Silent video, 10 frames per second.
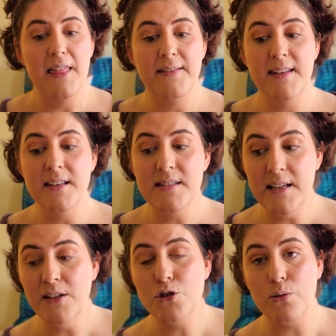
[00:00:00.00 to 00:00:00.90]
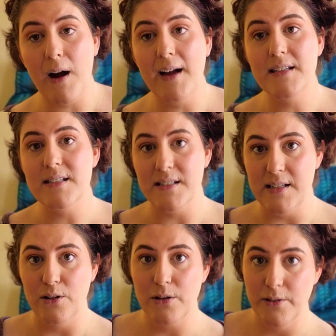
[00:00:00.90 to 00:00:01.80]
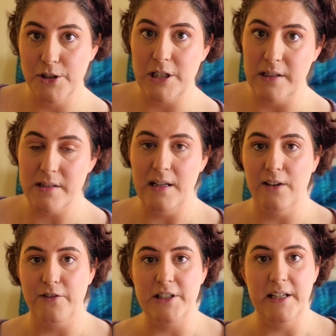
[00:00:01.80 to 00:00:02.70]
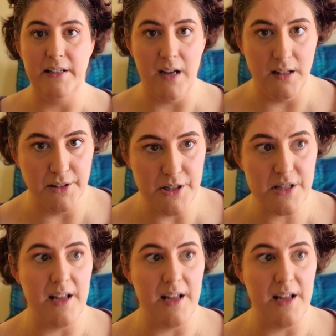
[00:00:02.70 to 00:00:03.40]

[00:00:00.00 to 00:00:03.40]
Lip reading: Disney tries to sell grilled cheese now for $10.